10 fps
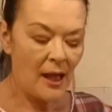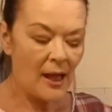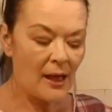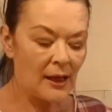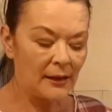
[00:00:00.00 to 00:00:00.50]

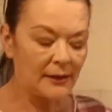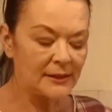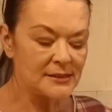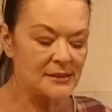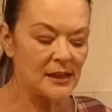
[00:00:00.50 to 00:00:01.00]
and
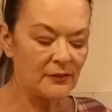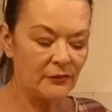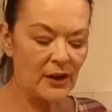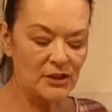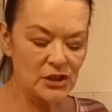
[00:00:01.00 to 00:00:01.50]
it stayed
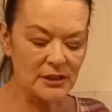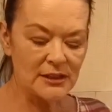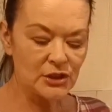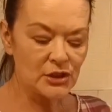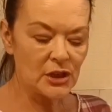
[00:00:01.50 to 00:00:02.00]
fresh in
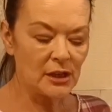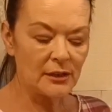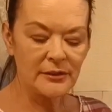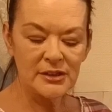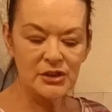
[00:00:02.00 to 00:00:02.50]
this jar.
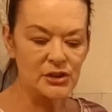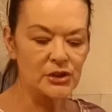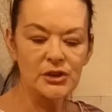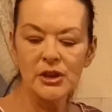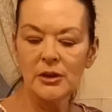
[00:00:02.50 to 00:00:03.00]
Now this is
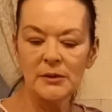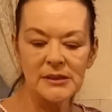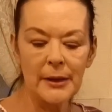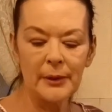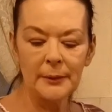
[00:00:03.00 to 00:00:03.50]
just an old
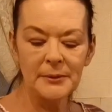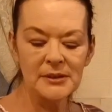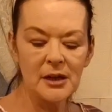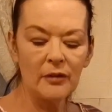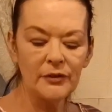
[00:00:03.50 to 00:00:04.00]
Dow
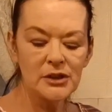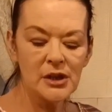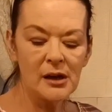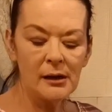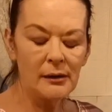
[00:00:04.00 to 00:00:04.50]
coffee
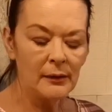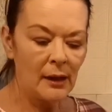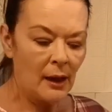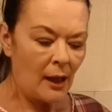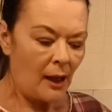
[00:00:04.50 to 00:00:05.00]
jar,
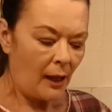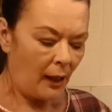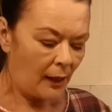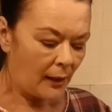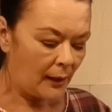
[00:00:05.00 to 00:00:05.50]

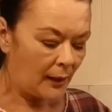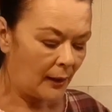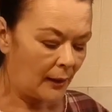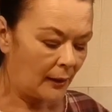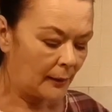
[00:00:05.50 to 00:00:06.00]

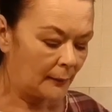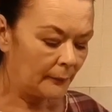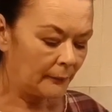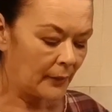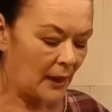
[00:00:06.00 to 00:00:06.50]

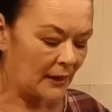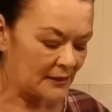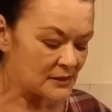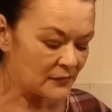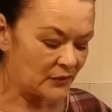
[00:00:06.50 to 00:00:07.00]
and
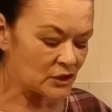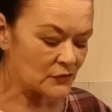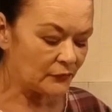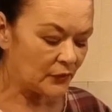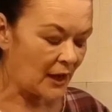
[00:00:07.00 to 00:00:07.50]
it's
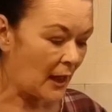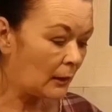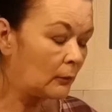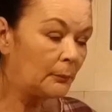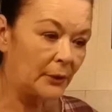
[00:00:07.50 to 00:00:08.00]
sufficient for
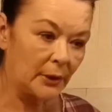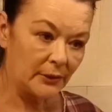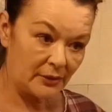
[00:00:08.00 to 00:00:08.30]
now, but